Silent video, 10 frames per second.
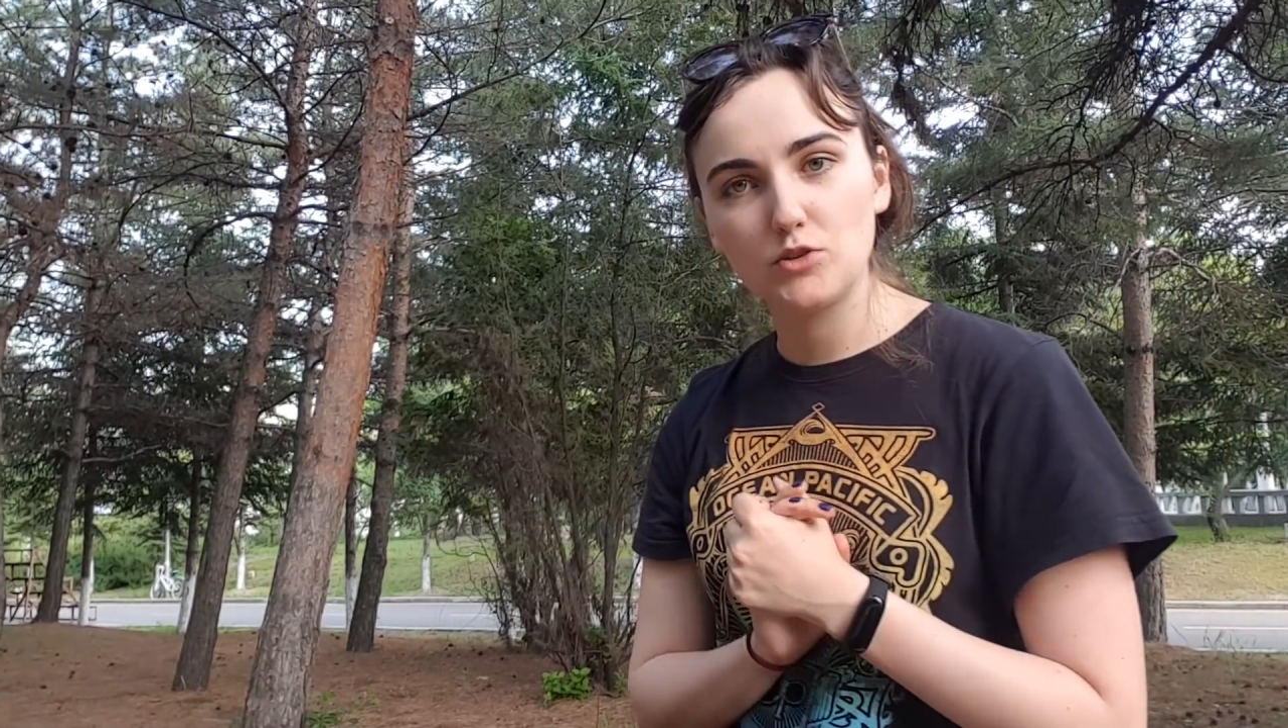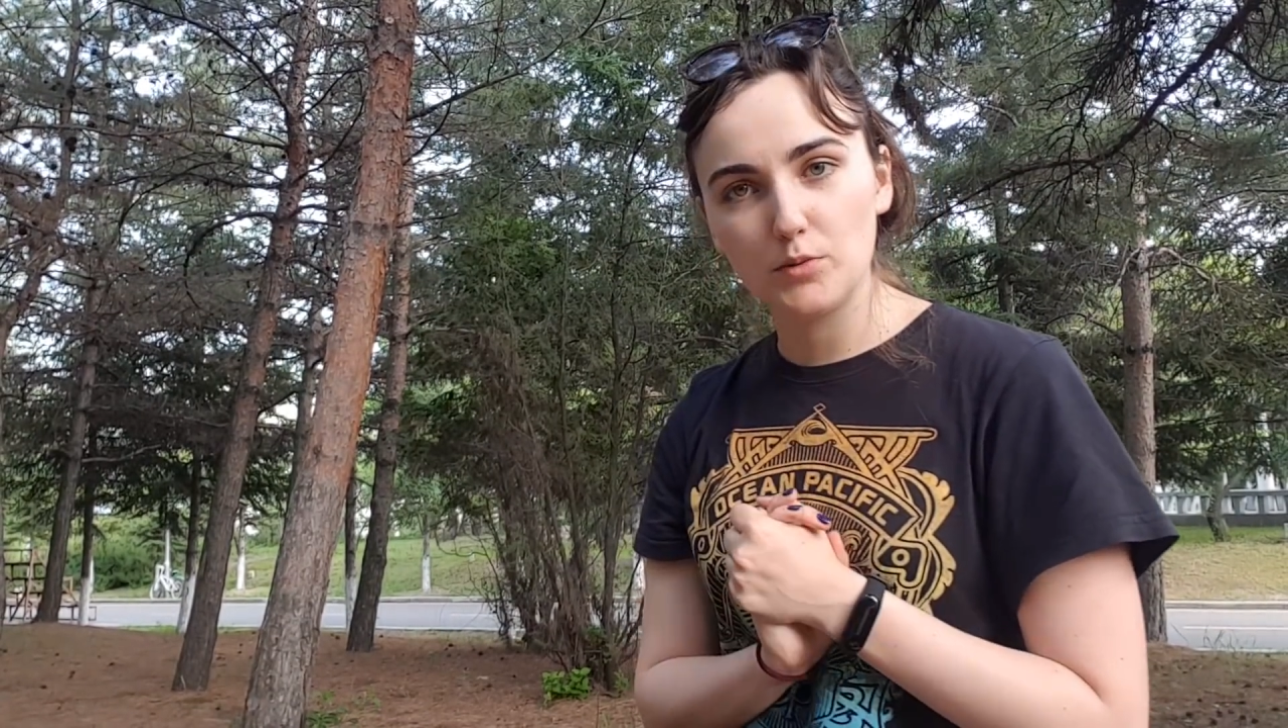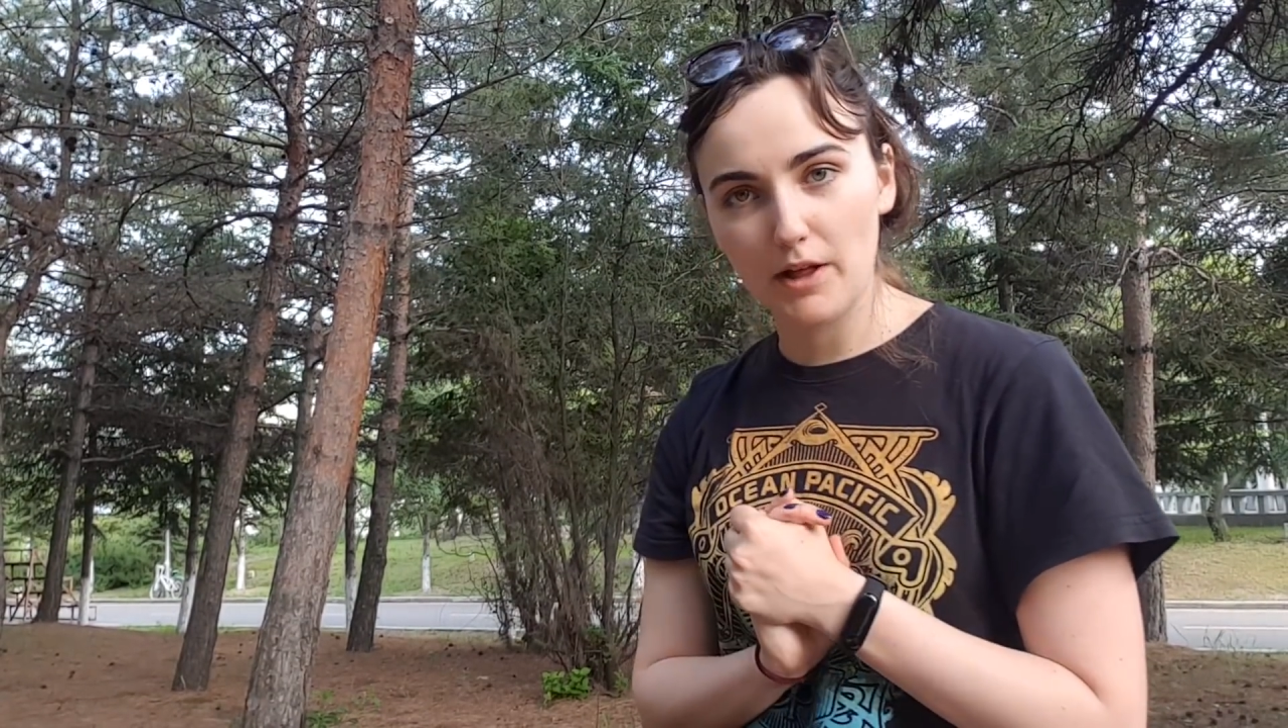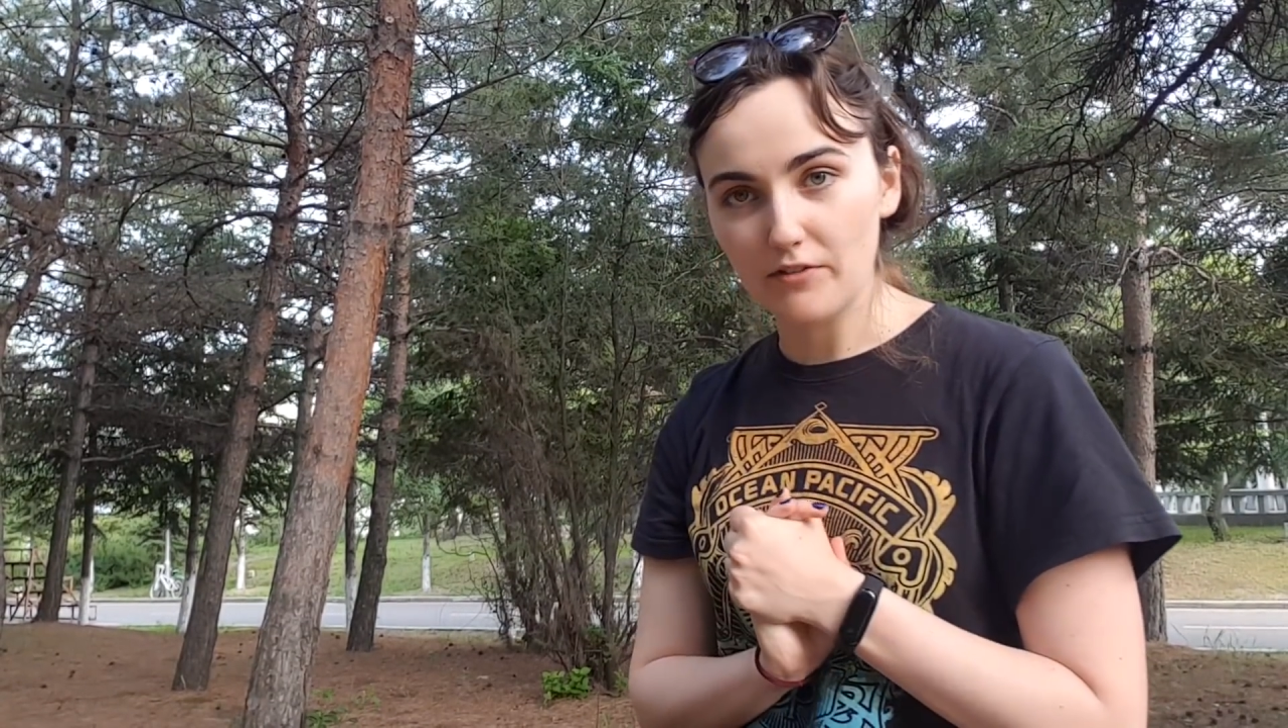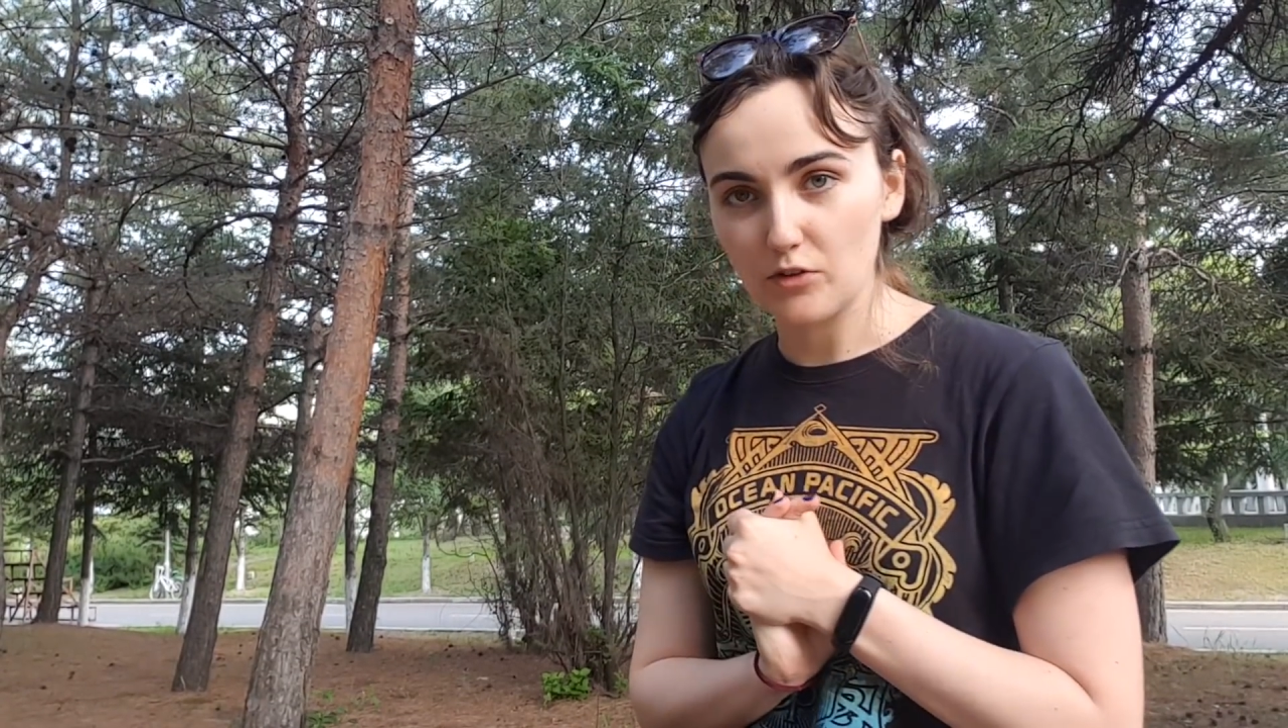to
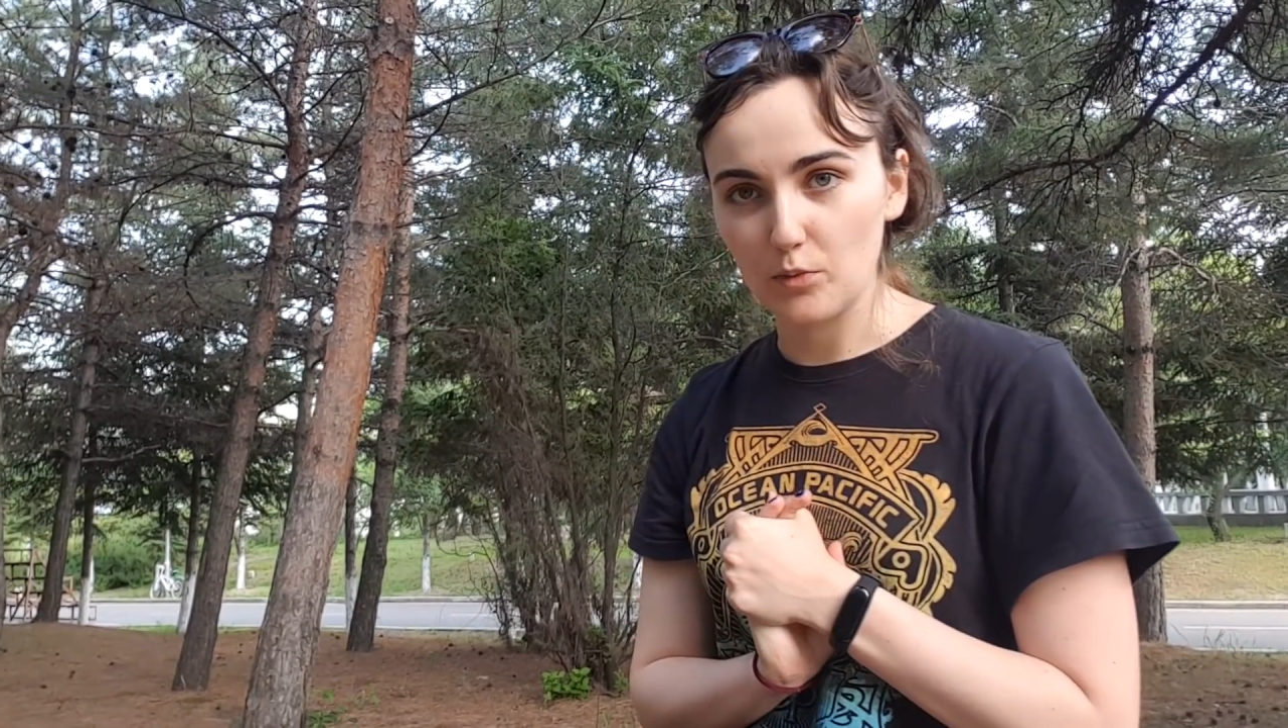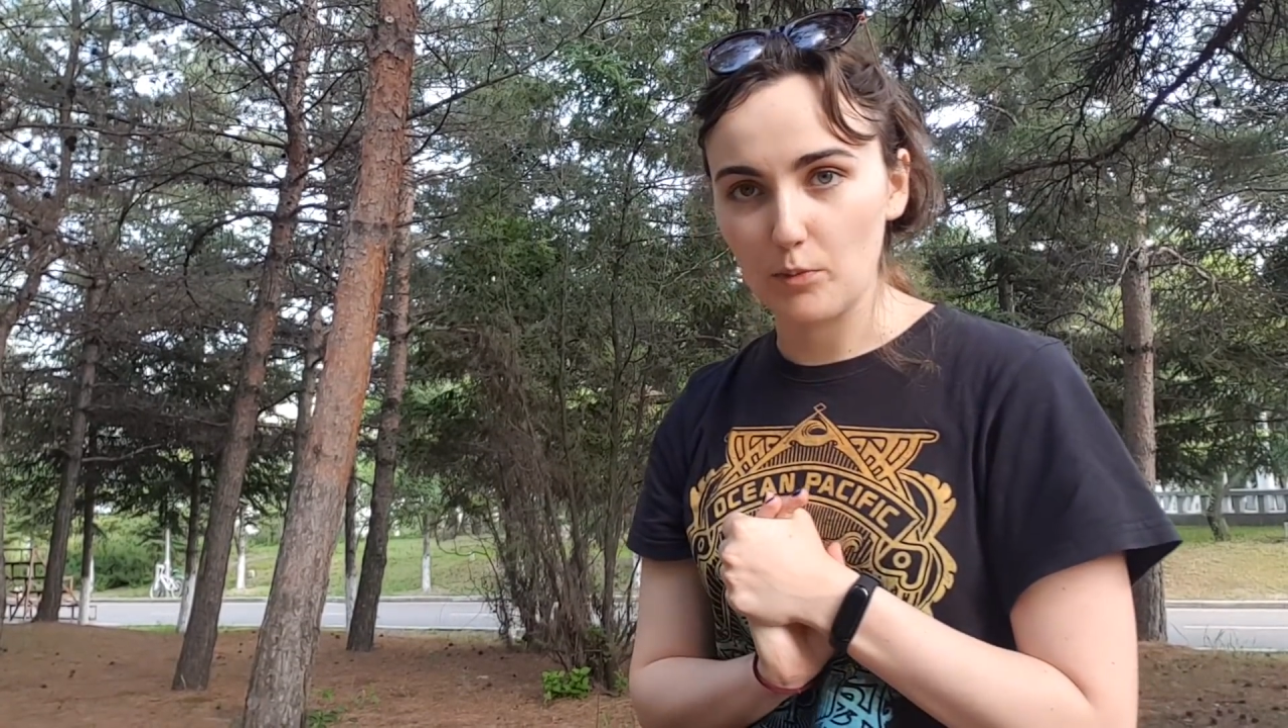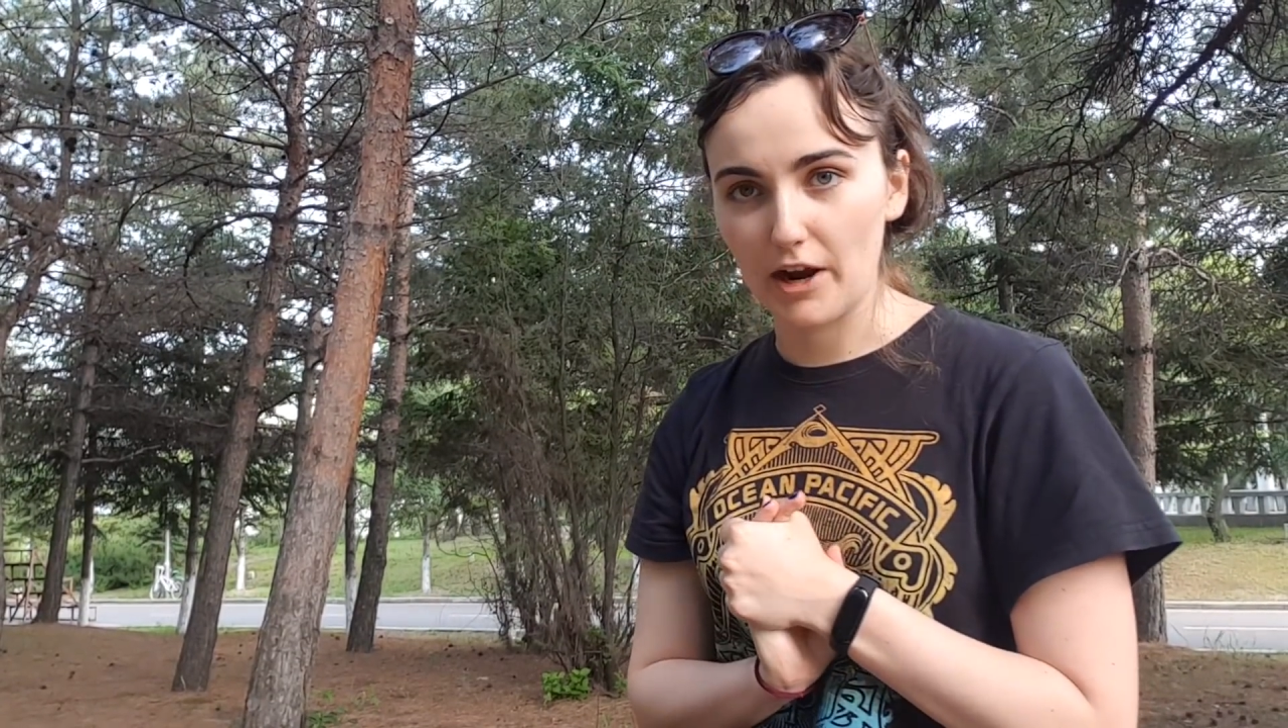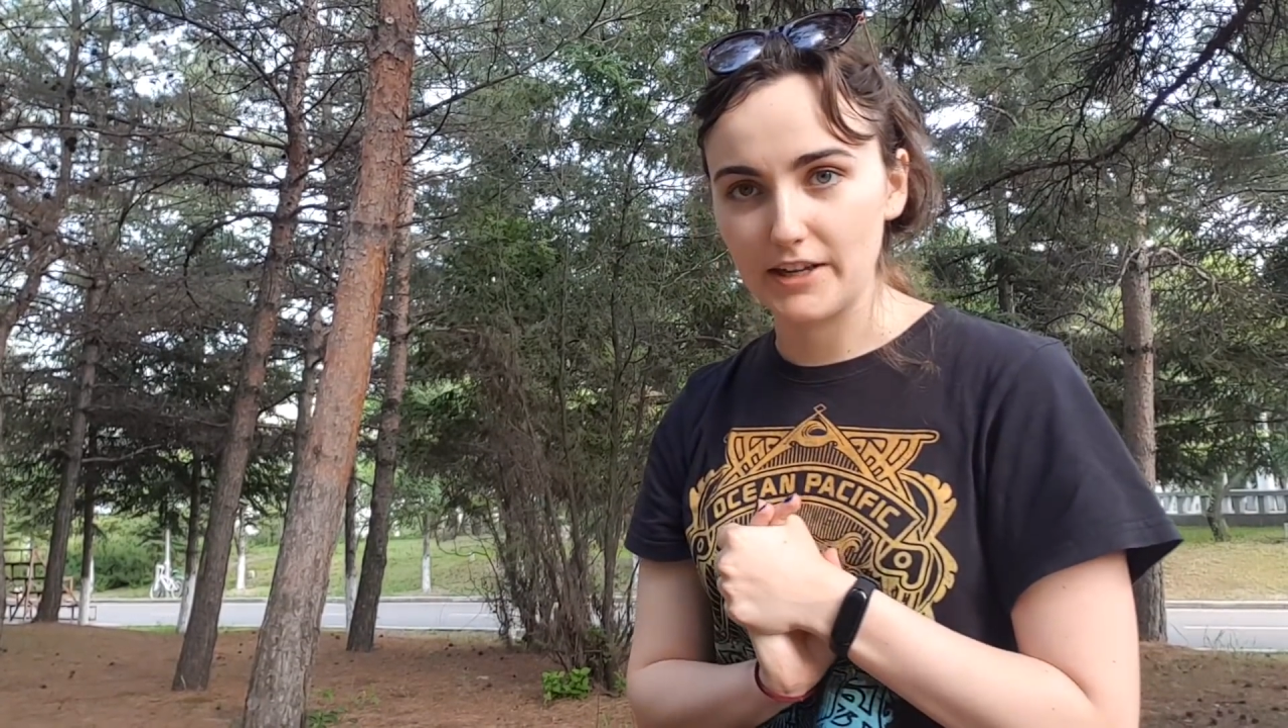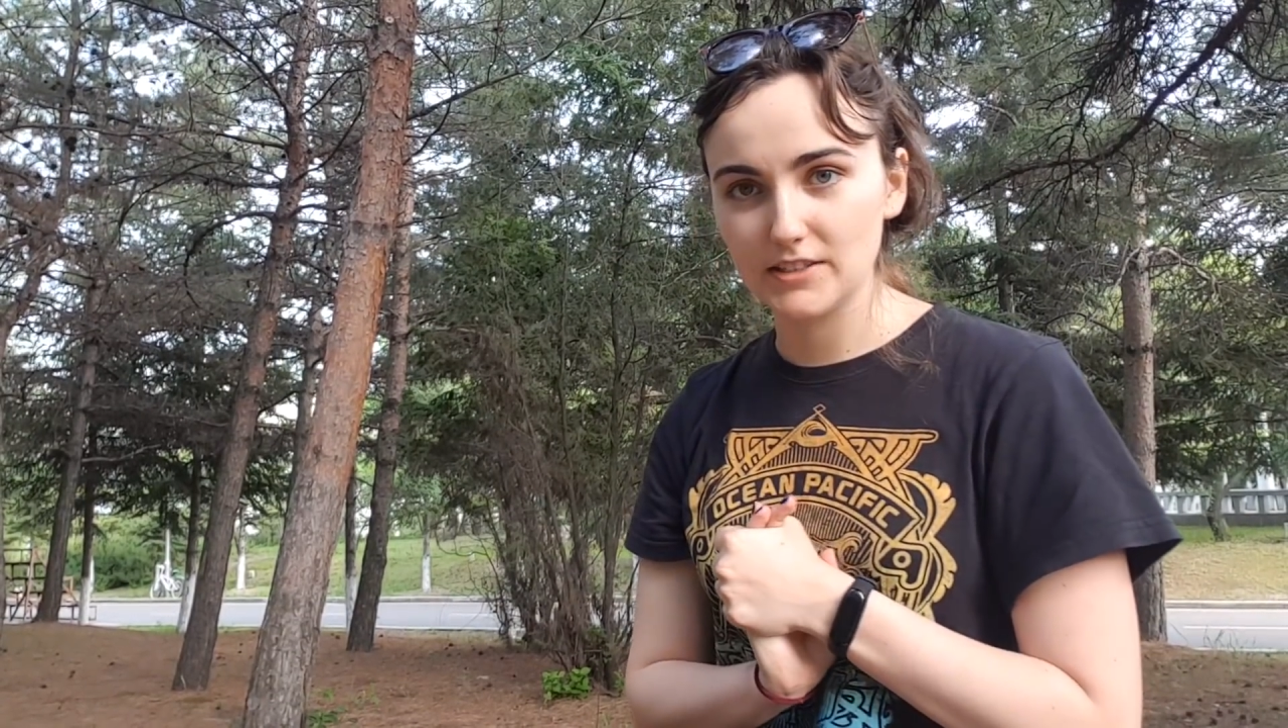apply for the
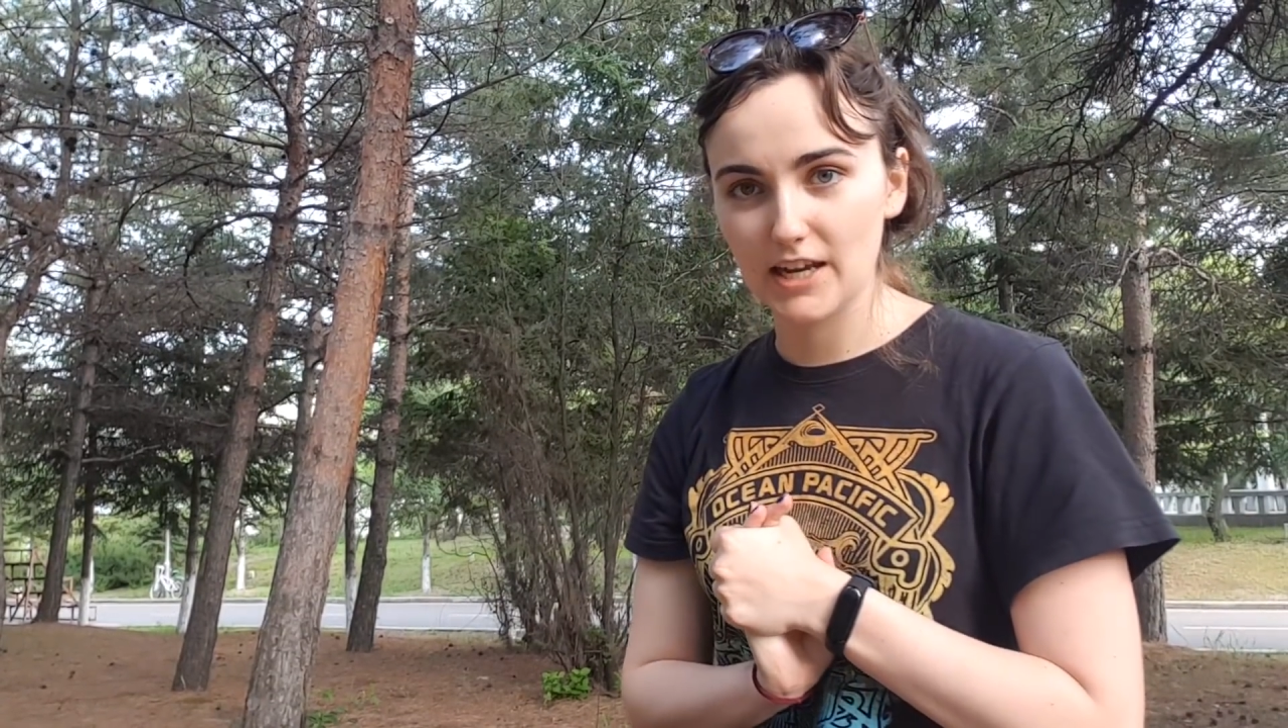Fulbright,